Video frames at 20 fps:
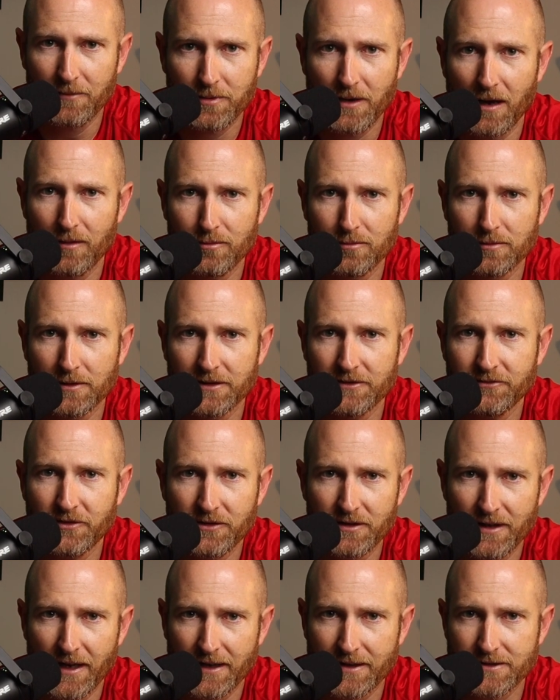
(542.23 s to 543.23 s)
probably for
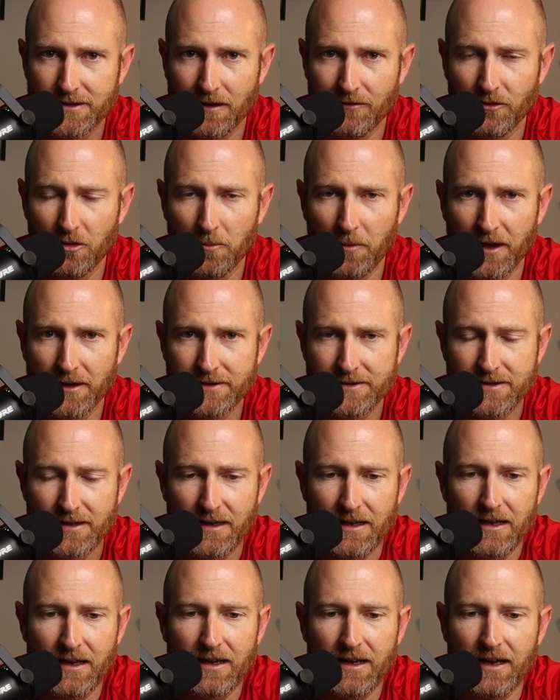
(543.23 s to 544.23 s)
the next several months.
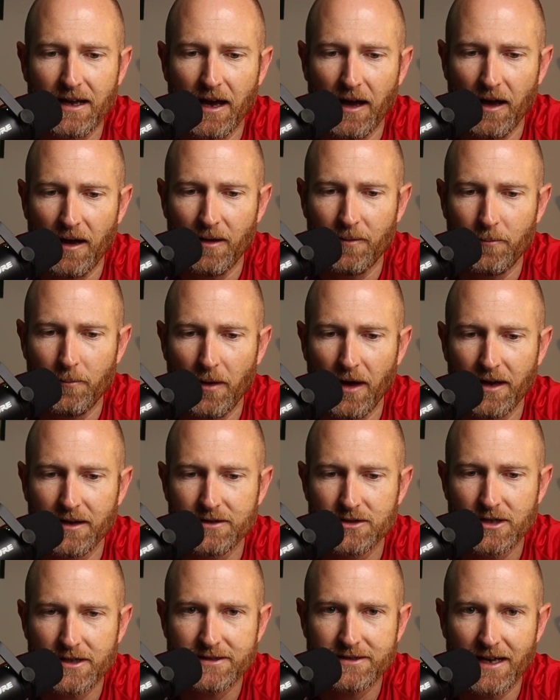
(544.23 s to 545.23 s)
But
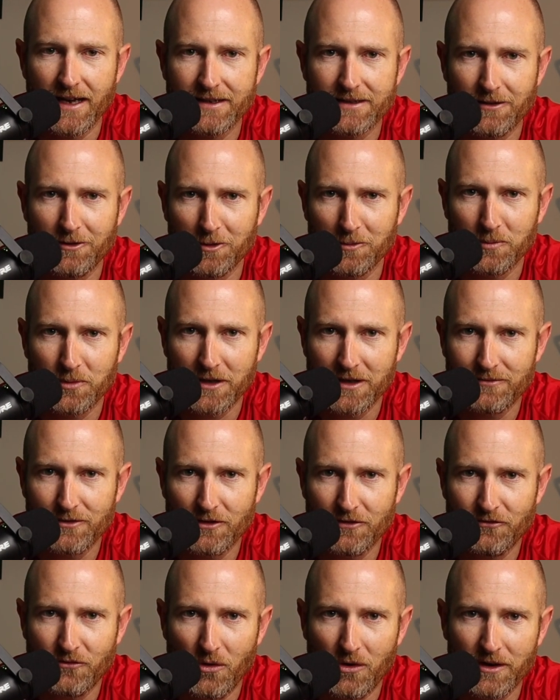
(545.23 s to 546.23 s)
just as a little
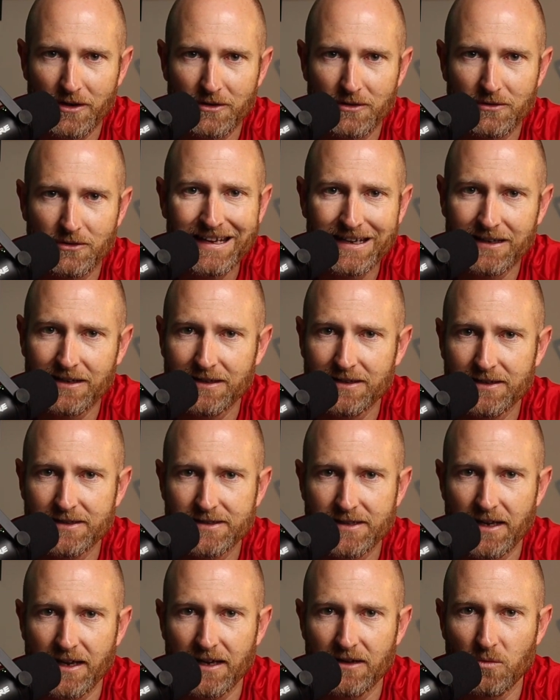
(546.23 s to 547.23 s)
preview for you, it
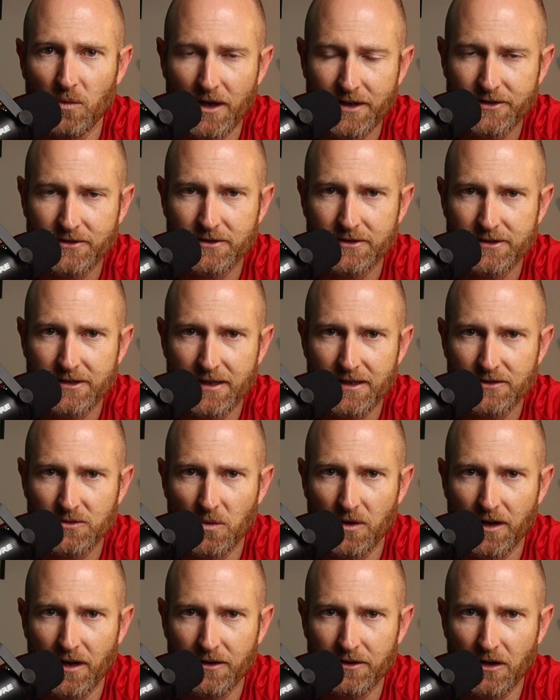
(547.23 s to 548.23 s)
is a Western States
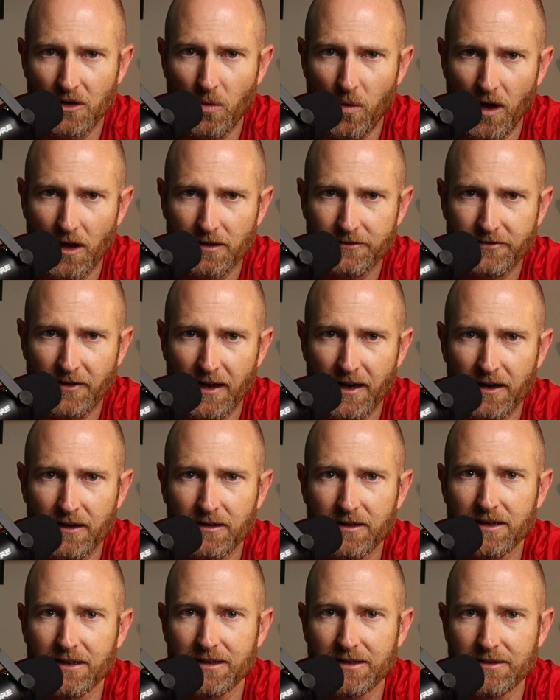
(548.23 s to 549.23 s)
100
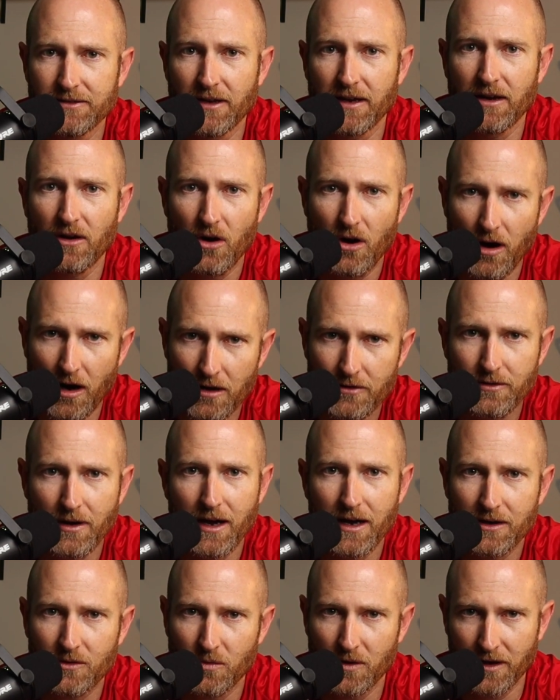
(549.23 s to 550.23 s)
qualifier. It is a Hard
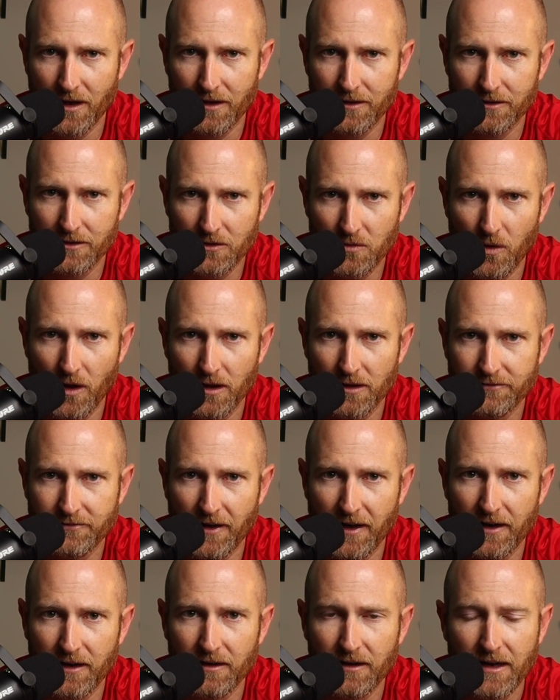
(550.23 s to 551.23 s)
Rock 100
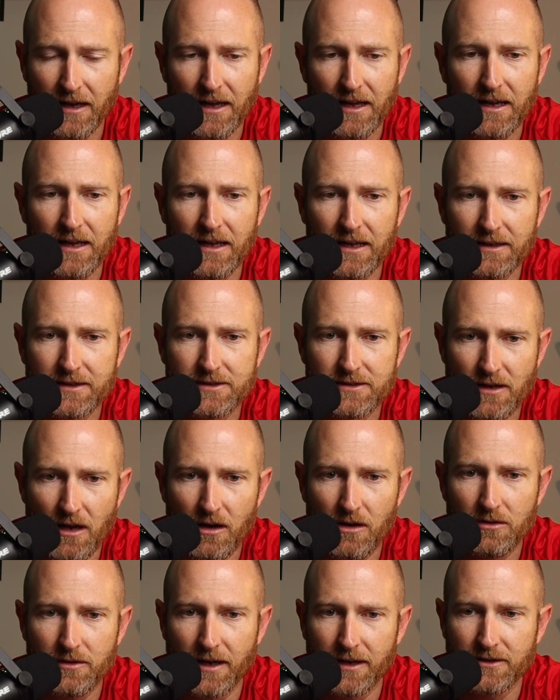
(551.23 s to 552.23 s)
qualifier. It's
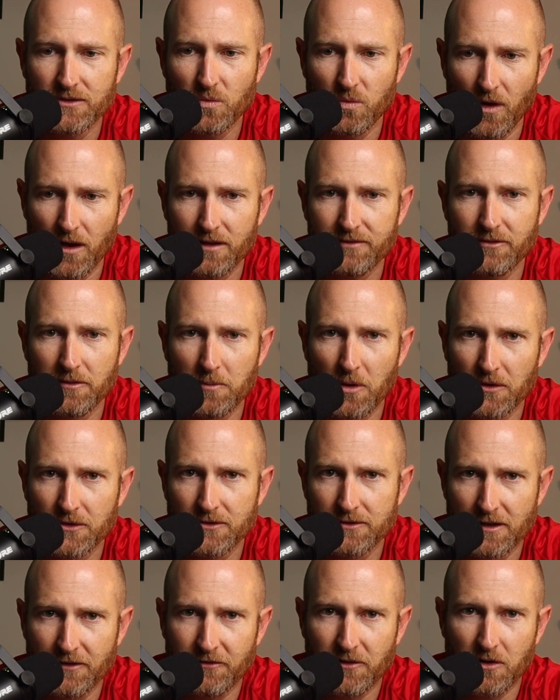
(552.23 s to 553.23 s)
known as one of the most
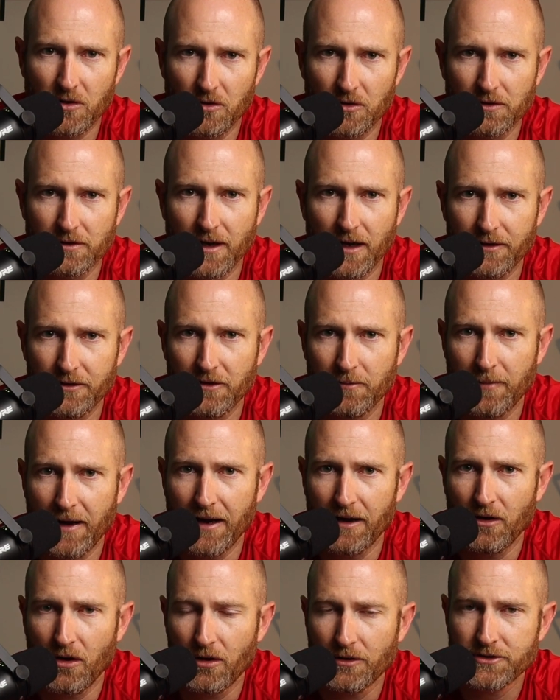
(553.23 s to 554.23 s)
difficult
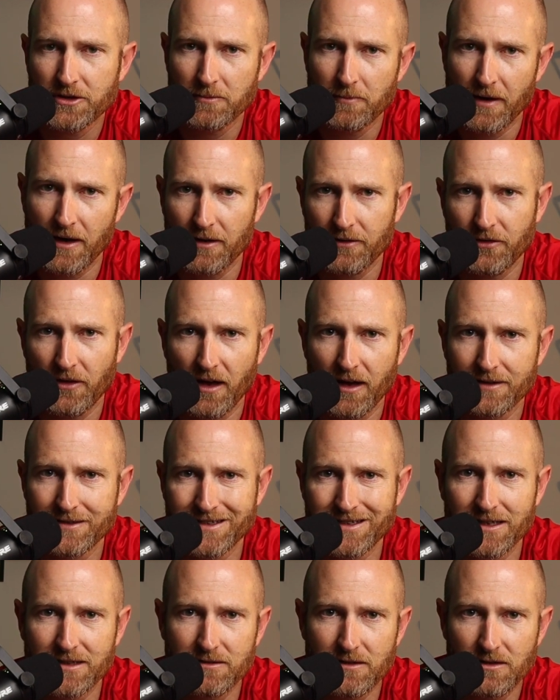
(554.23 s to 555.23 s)
100-mile ultramarathons
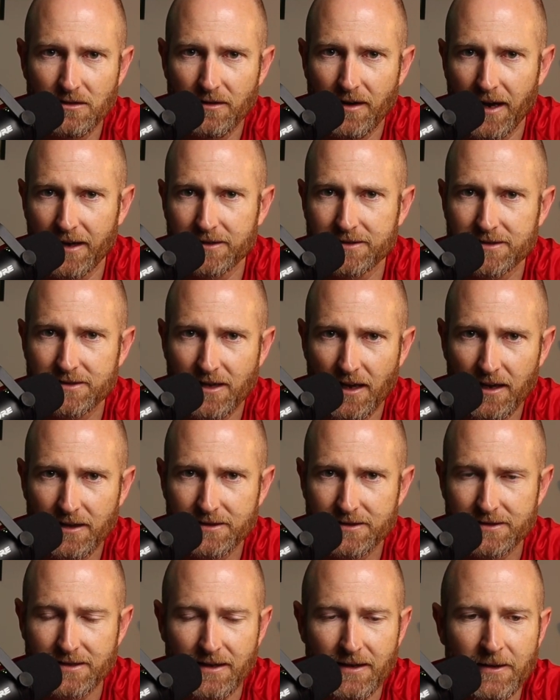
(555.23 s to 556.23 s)
in the United
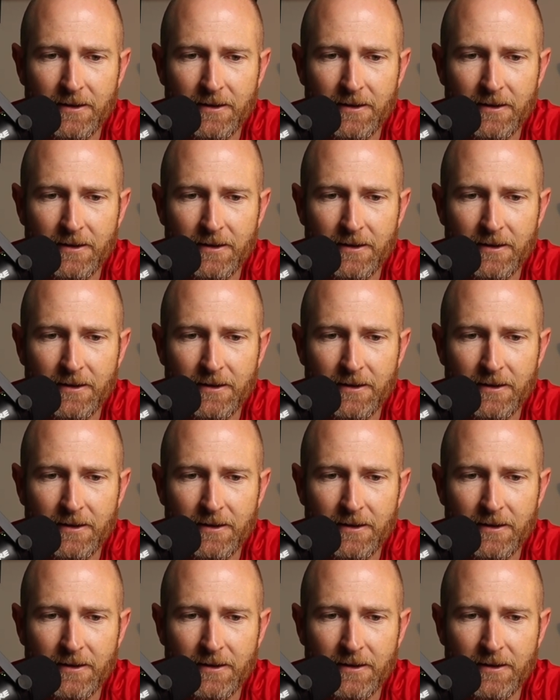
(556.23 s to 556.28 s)
States.